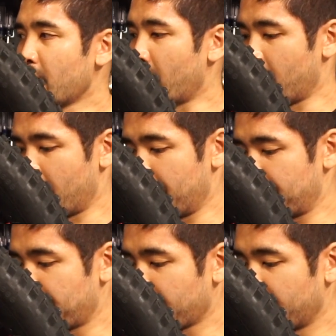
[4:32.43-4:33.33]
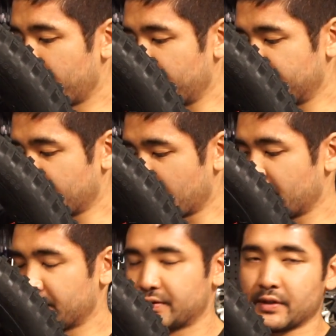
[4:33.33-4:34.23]
The
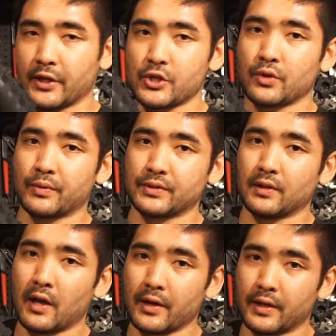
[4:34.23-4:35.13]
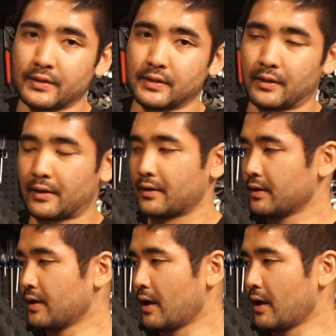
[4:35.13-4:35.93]
second installation was a lot easier.